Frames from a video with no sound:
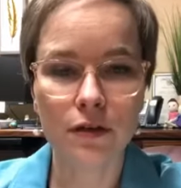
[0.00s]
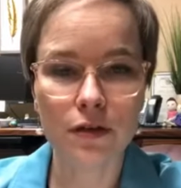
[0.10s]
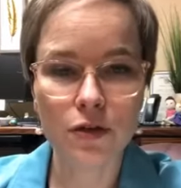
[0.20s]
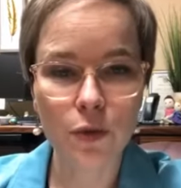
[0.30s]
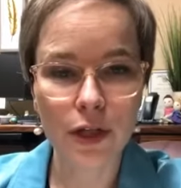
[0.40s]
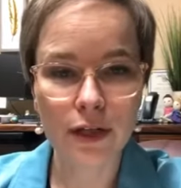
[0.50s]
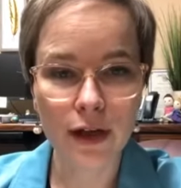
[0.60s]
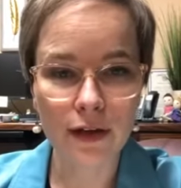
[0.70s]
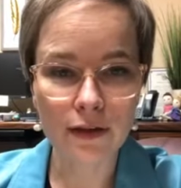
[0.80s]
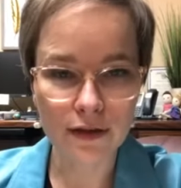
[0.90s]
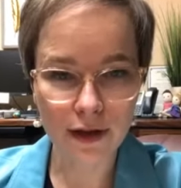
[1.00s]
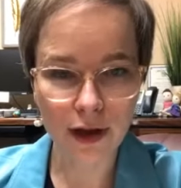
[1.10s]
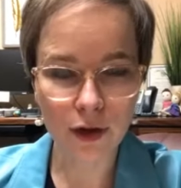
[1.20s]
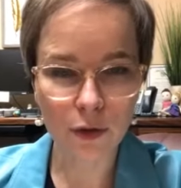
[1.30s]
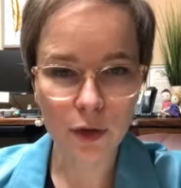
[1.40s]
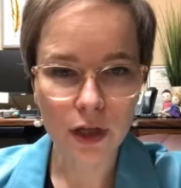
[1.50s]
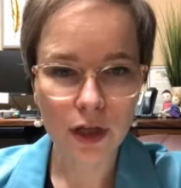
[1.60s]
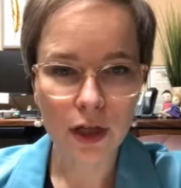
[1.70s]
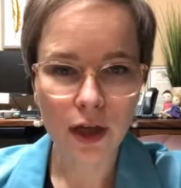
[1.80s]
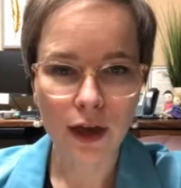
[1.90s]
the 29th now,
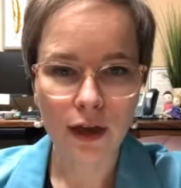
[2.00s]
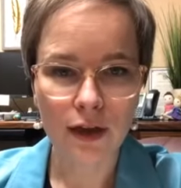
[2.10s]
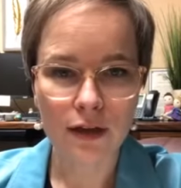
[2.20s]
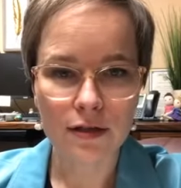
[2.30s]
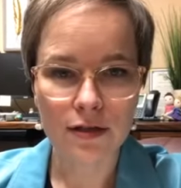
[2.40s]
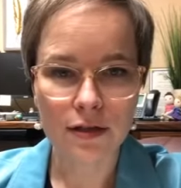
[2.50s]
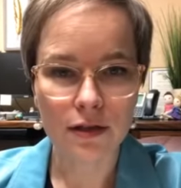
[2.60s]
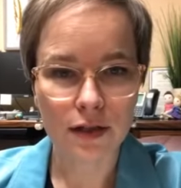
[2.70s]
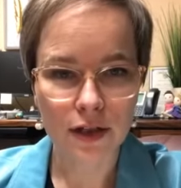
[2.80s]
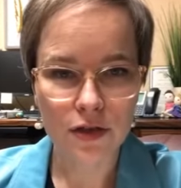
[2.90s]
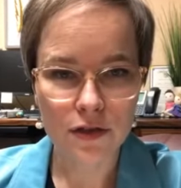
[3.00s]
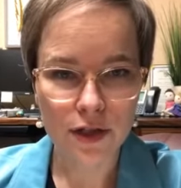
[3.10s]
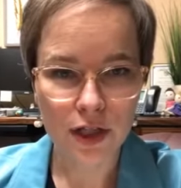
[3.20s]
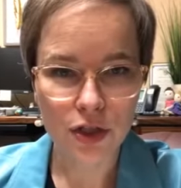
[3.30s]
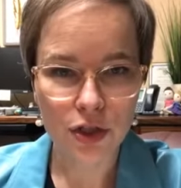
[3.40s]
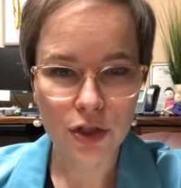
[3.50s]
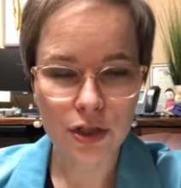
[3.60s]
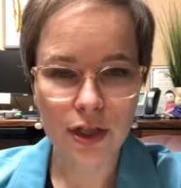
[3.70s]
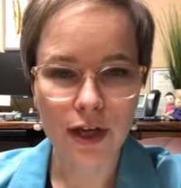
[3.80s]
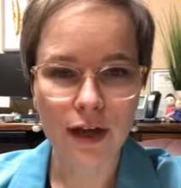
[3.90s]
and the
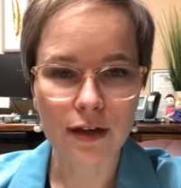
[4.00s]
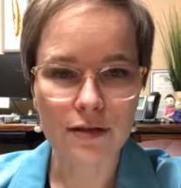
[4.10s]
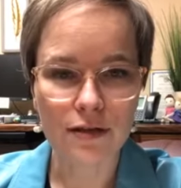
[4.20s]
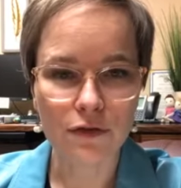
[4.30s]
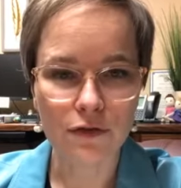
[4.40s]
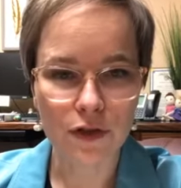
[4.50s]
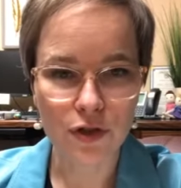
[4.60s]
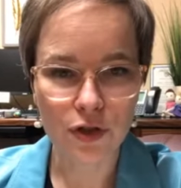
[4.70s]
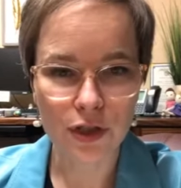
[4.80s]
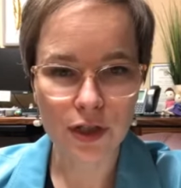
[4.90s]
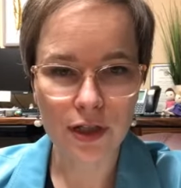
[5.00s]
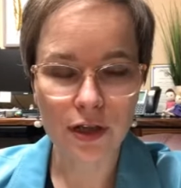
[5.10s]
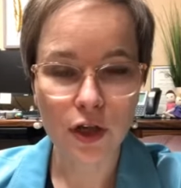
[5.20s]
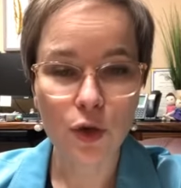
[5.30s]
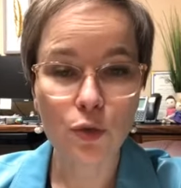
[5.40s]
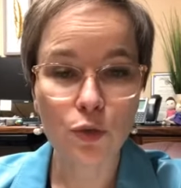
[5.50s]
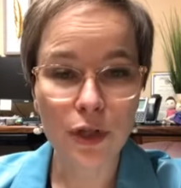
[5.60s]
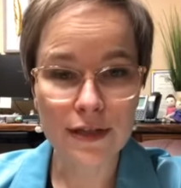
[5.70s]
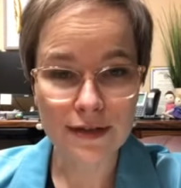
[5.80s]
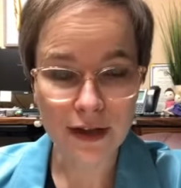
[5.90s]
legislature has officially
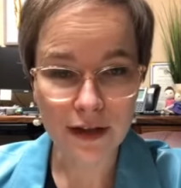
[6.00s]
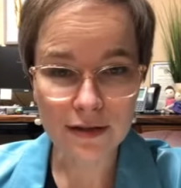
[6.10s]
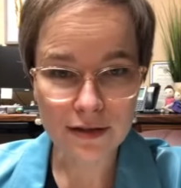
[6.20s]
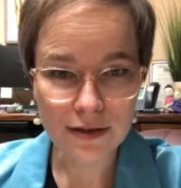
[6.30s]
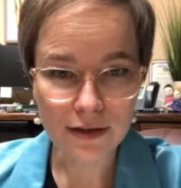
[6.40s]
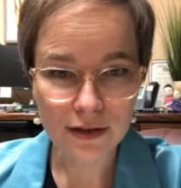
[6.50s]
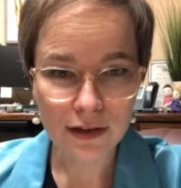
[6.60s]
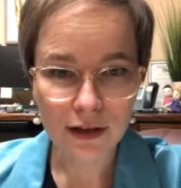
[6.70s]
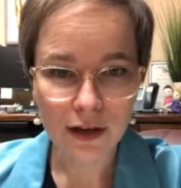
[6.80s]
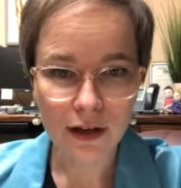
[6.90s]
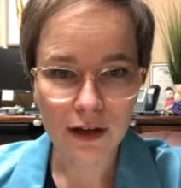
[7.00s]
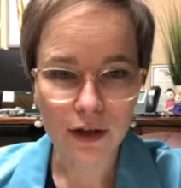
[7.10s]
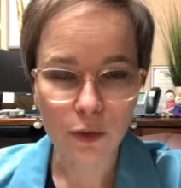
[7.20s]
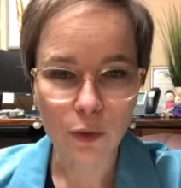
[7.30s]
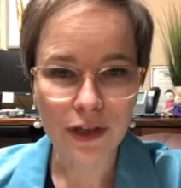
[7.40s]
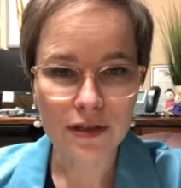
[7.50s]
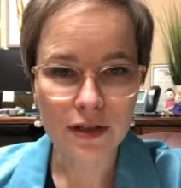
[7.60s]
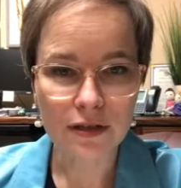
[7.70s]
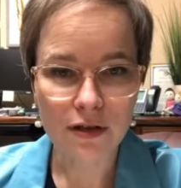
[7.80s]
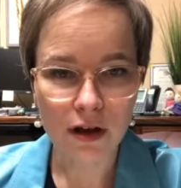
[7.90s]
recessed. We
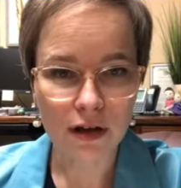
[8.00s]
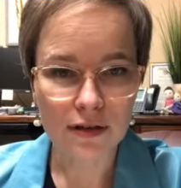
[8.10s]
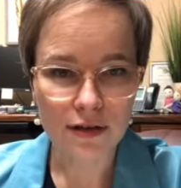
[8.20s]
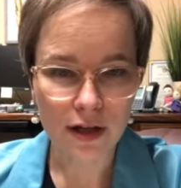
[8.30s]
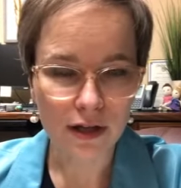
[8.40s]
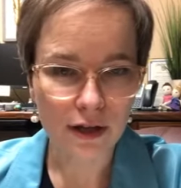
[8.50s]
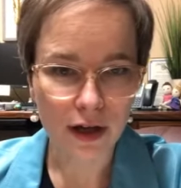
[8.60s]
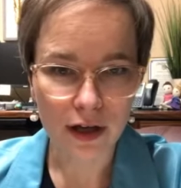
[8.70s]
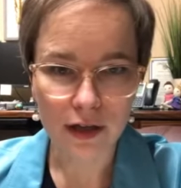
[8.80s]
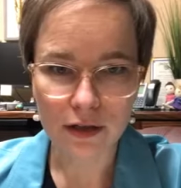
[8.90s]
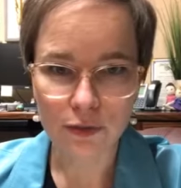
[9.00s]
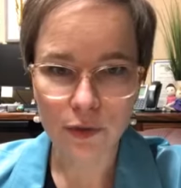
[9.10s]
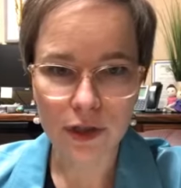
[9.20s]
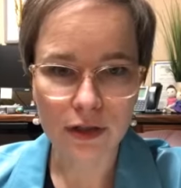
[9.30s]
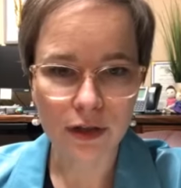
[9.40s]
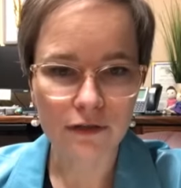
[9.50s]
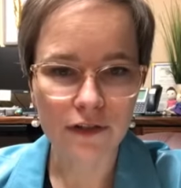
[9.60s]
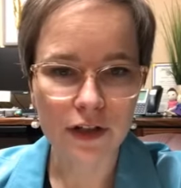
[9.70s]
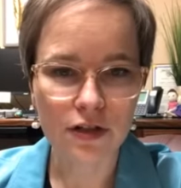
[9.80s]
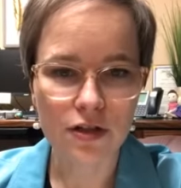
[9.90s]
did not sine die, we did not
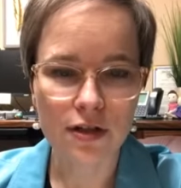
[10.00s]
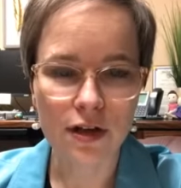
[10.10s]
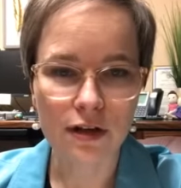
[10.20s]
finish